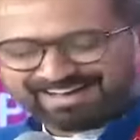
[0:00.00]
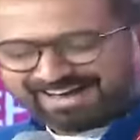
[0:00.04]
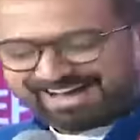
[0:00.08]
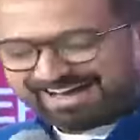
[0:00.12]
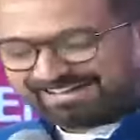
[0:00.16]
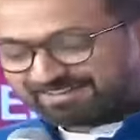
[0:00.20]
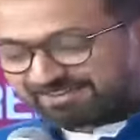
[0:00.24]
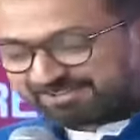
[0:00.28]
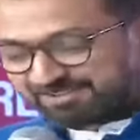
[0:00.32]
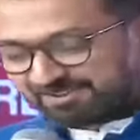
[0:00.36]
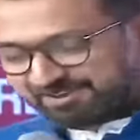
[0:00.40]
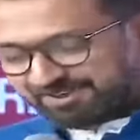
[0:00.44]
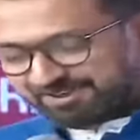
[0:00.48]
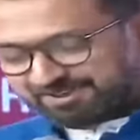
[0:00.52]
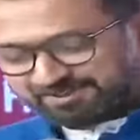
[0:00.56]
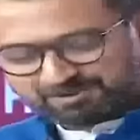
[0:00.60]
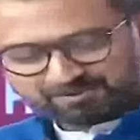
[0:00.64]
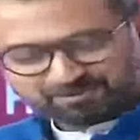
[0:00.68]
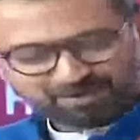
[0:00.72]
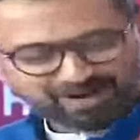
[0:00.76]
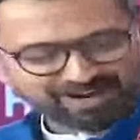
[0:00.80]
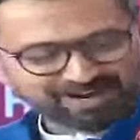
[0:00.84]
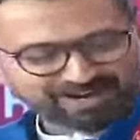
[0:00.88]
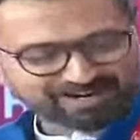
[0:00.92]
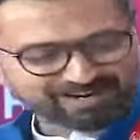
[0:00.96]
And there's a reason
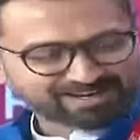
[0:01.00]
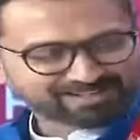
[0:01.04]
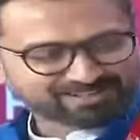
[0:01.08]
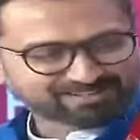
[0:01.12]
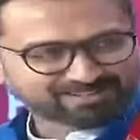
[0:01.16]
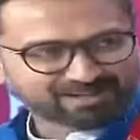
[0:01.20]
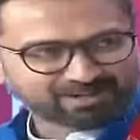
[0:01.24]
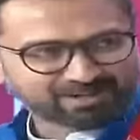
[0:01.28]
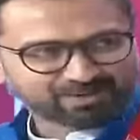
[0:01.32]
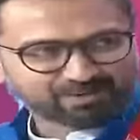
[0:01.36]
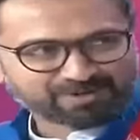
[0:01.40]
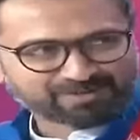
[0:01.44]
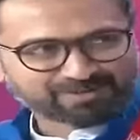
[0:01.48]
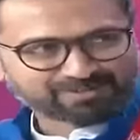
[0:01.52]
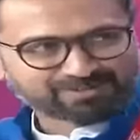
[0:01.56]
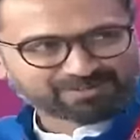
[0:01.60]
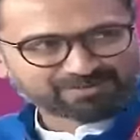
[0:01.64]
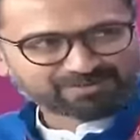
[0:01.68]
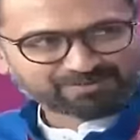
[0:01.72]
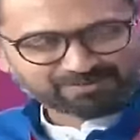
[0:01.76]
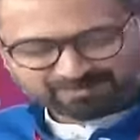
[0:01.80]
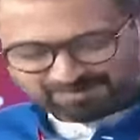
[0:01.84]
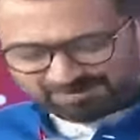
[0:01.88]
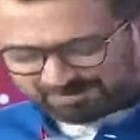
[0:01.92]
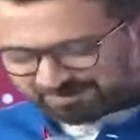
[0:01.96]
why I asked that
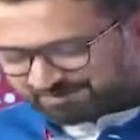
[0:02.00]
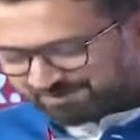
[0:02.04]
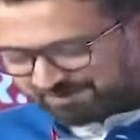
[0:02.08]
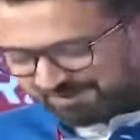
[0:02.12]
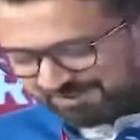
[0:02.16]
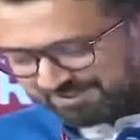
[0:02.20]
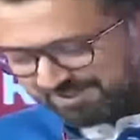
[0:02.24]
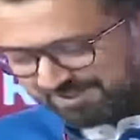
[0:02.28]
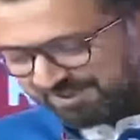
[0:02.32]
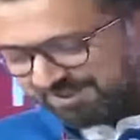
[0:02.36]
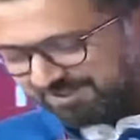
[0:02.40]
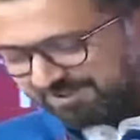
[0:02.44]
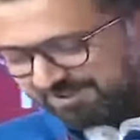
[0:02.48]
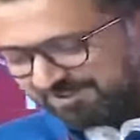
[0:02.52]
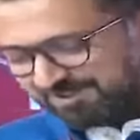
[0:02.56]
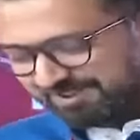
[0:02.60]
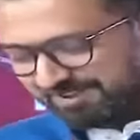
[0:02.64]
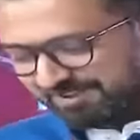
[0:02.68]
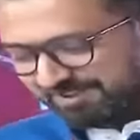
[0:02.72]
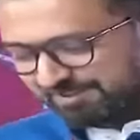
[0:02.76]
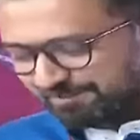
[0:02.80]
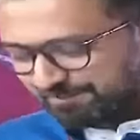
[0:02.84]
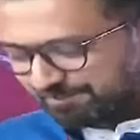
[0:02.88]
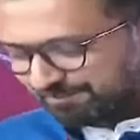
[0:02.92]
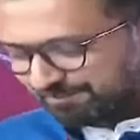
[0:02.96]
question, President Nasheed.